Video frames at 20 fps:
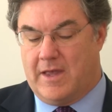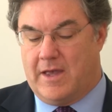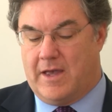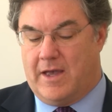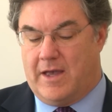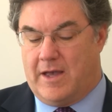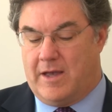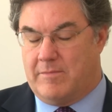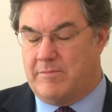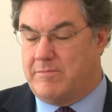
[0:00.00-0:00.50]

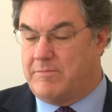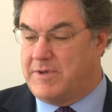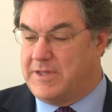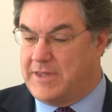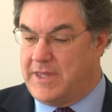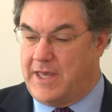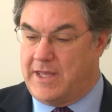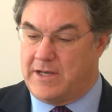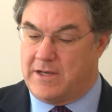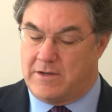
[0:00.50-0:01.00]
But
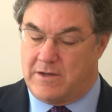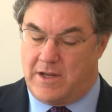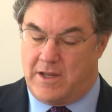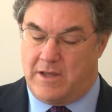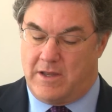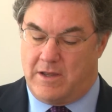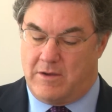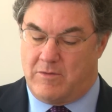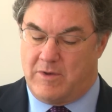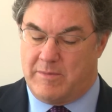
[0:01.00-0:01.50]

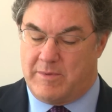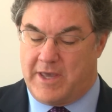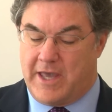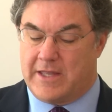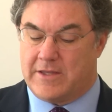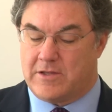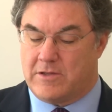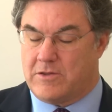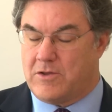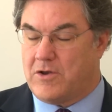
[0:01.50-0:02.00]
then we
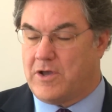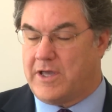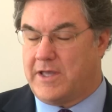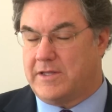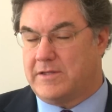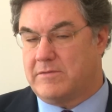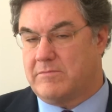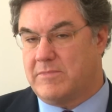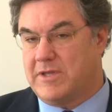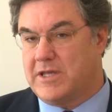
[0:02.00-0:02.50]
began to look
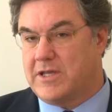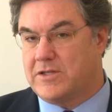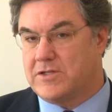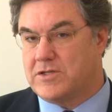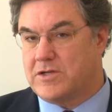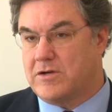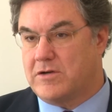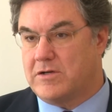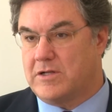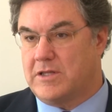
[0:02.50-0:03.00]
and be
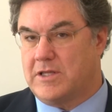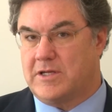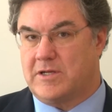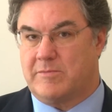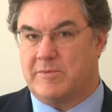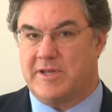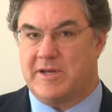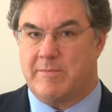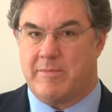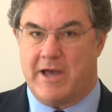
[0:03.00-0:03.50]
concerned a little
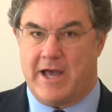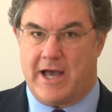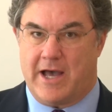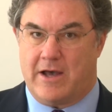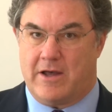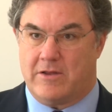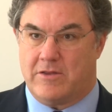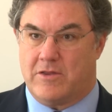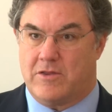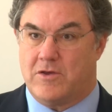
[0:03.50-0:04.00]
bit
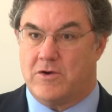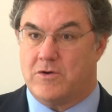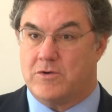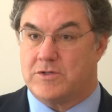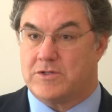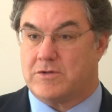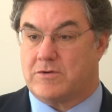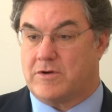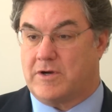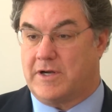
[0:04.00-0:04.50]
about
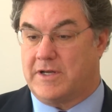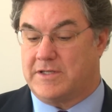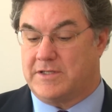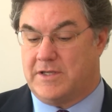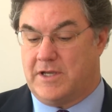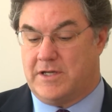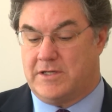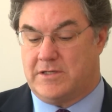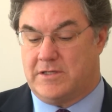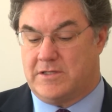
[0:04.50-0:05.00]
those
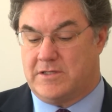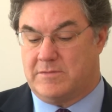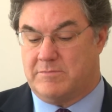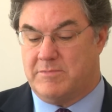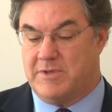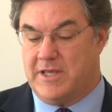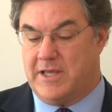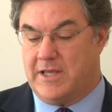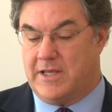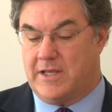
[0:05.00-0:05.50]
organizations
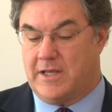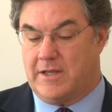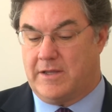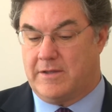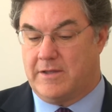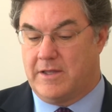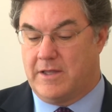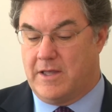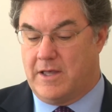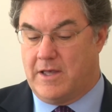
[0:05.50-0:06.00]

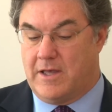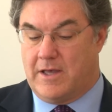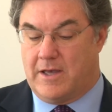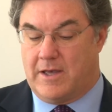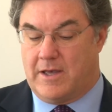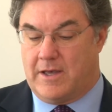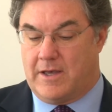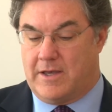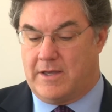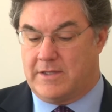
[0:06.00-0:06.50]
being
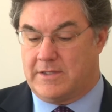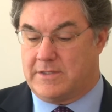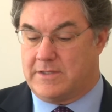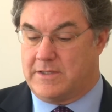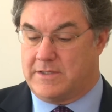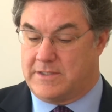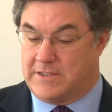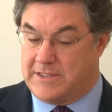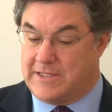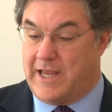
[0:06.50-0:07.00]

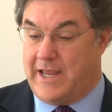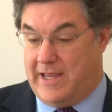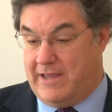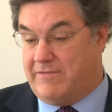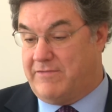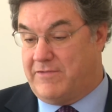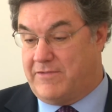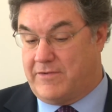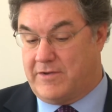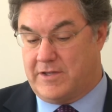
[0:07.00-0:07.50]

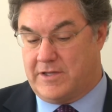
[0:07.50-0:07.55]
safe